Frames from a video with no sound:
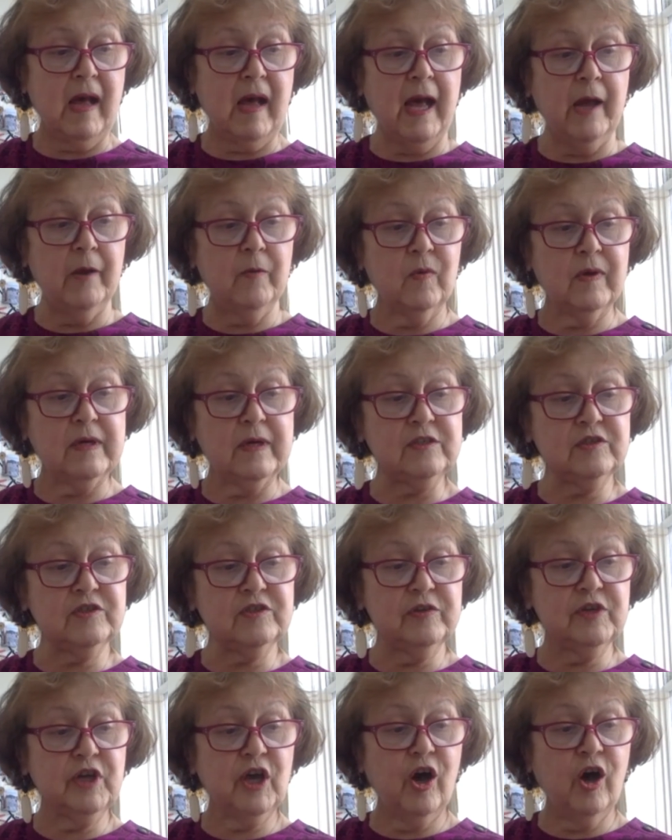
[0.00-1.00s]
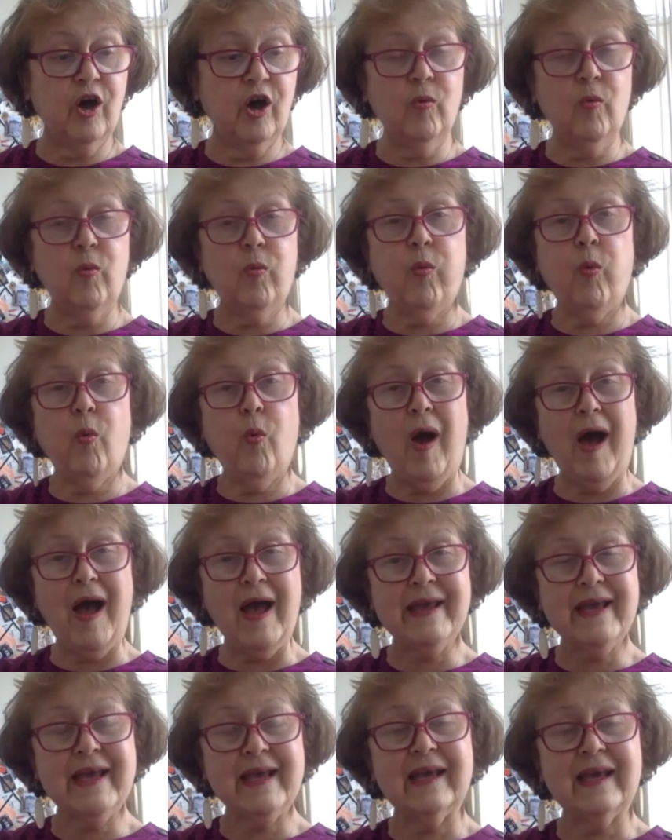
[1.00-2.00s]
I wanted to know,
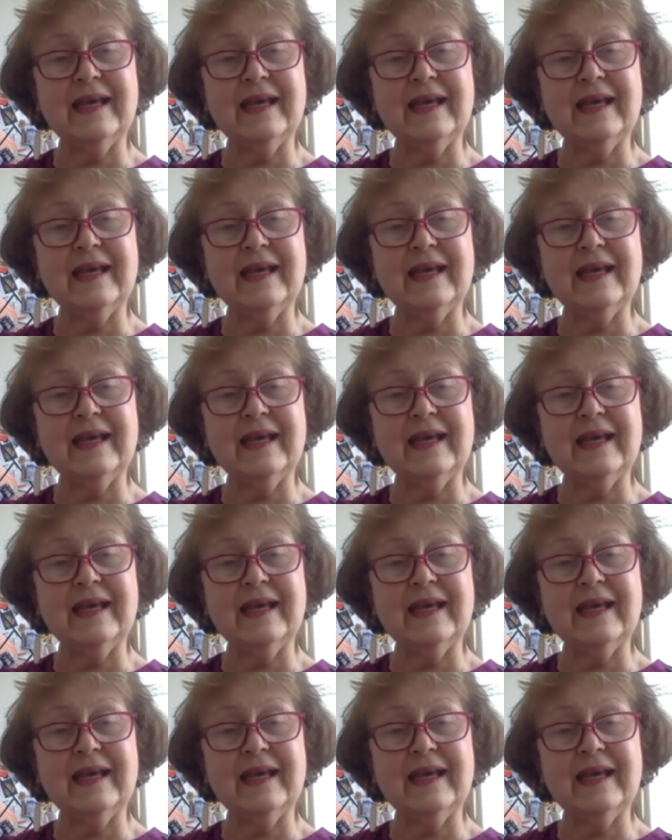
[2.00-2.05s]
why